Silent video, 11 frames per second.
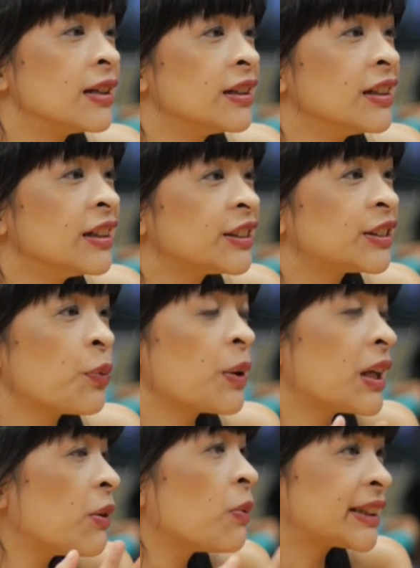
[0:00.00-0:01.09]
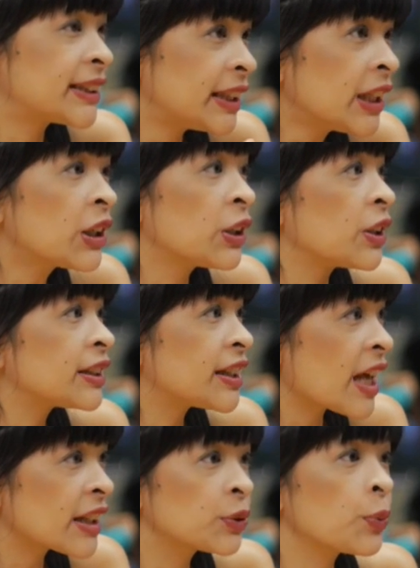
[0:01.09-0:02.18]
So when he was serious,
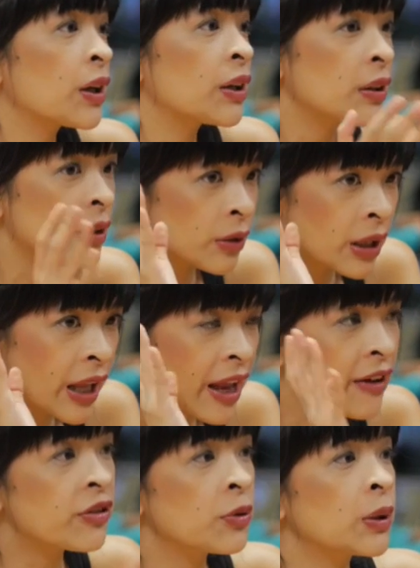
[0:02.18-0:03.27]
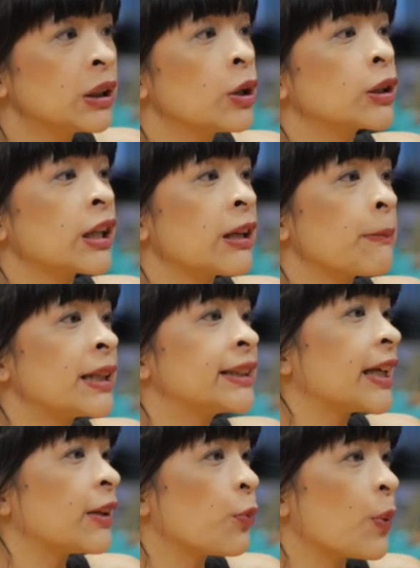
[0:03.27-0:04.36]
that's when everyone looked at him and
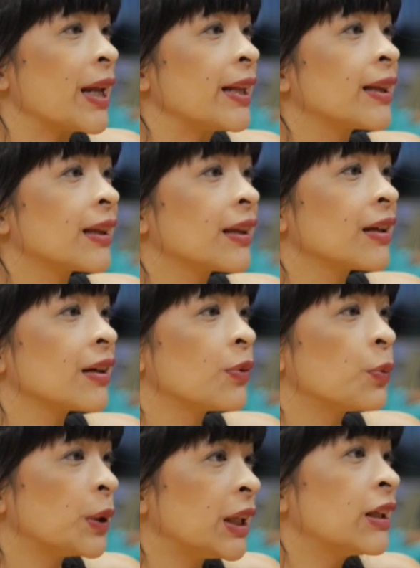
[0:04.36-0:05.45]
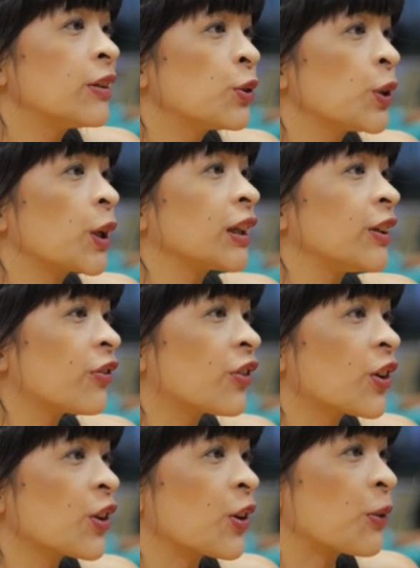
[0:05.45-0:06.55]
said, wait, we need to look at you
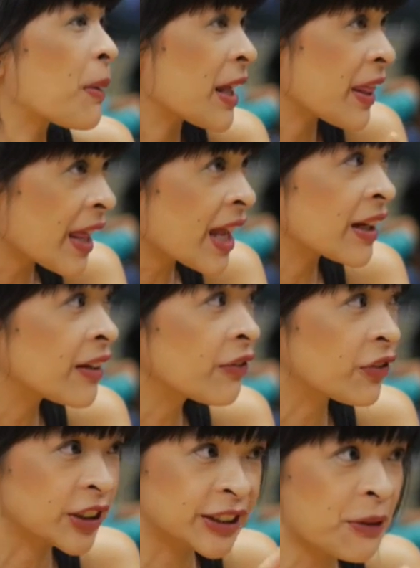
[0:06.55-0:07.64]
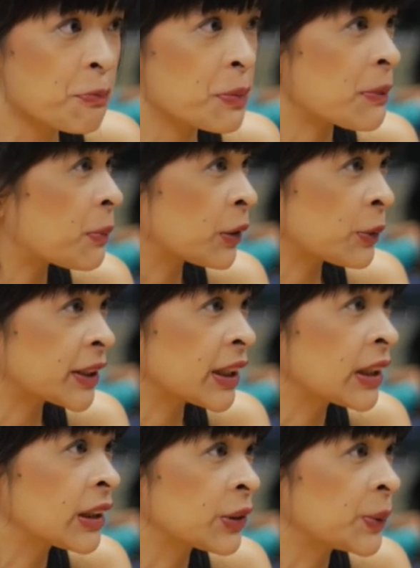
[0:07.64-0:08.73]
further. By then, for some people, it was a
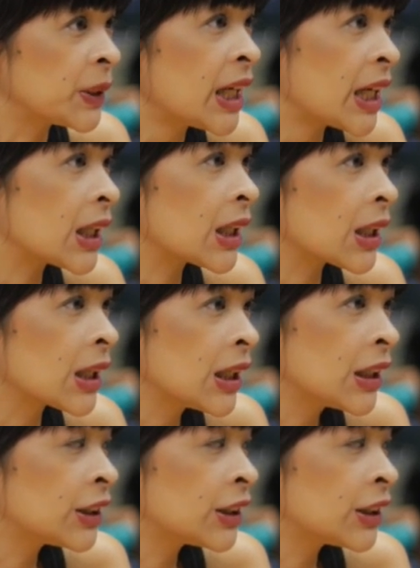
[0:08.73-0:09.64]
little too late. Mm-hmm.